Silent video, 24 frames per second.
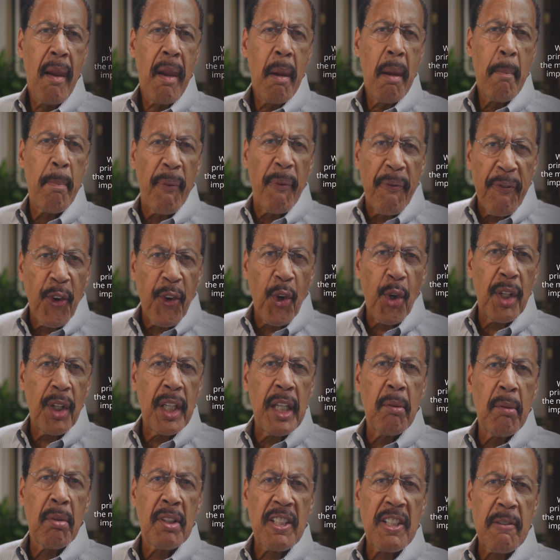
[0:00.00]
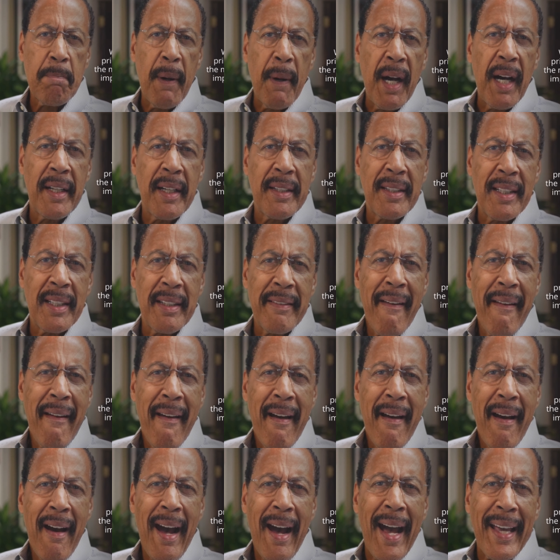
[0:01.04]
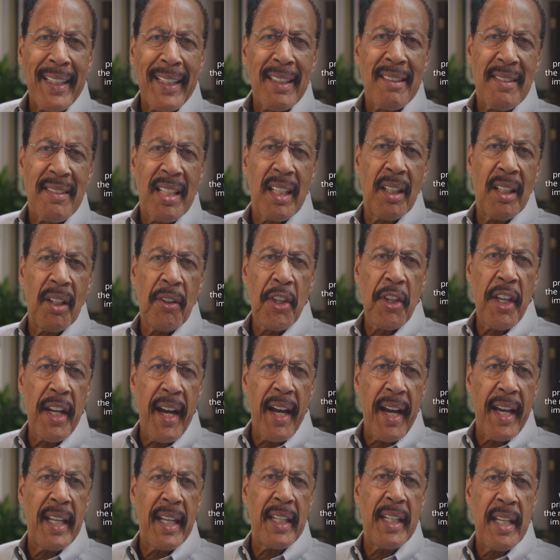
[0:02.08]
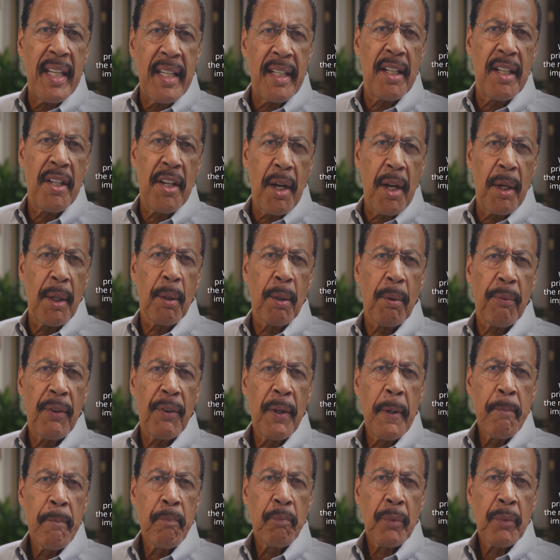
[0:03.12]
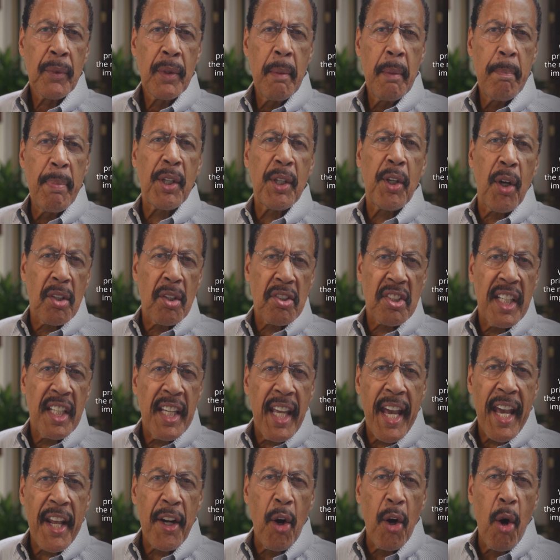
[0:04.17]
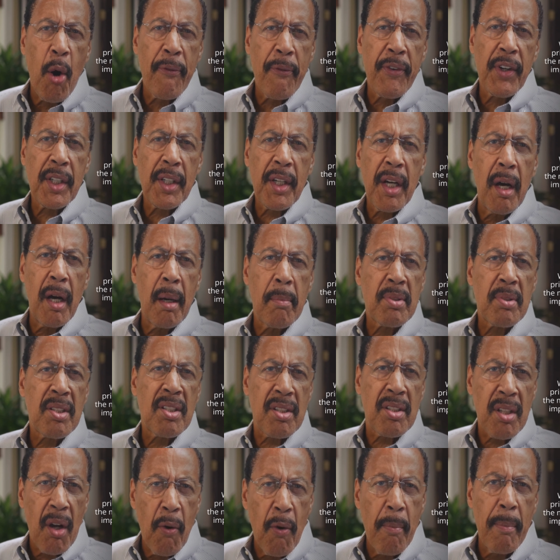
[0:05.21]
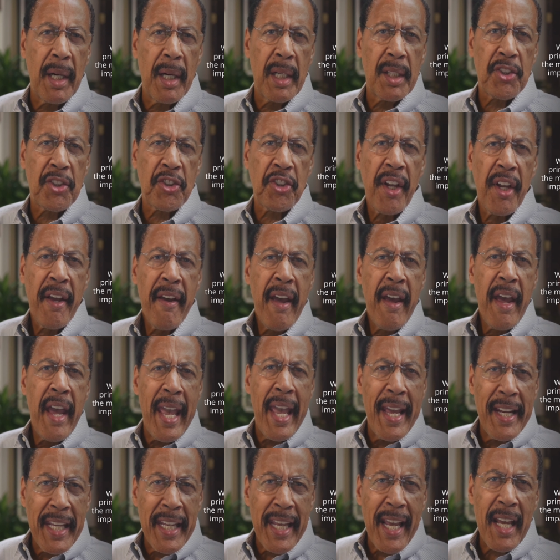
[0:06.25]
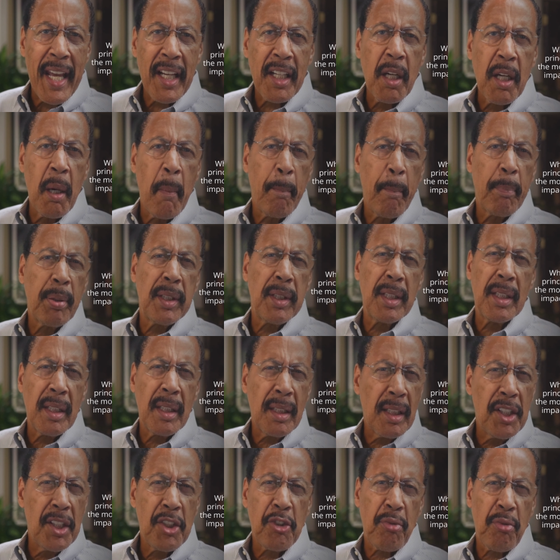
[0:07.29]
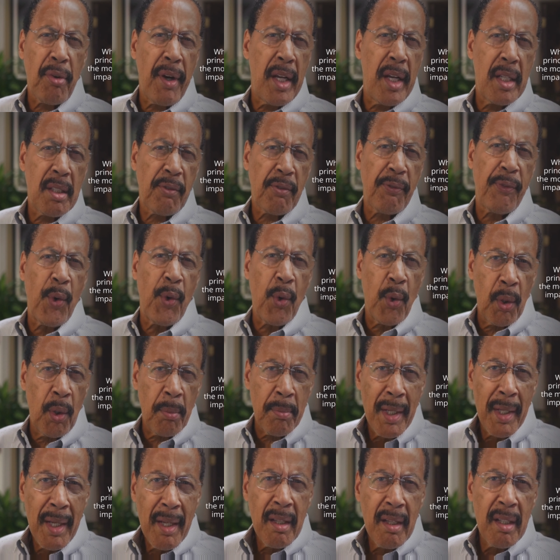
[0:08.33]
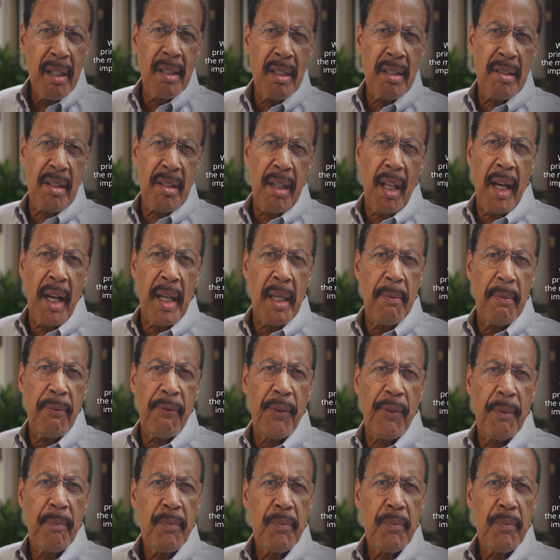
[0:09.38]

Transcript: Before he responded, I could tell that I had hit a nerve because he had overcome so much and he had completely transformed his life.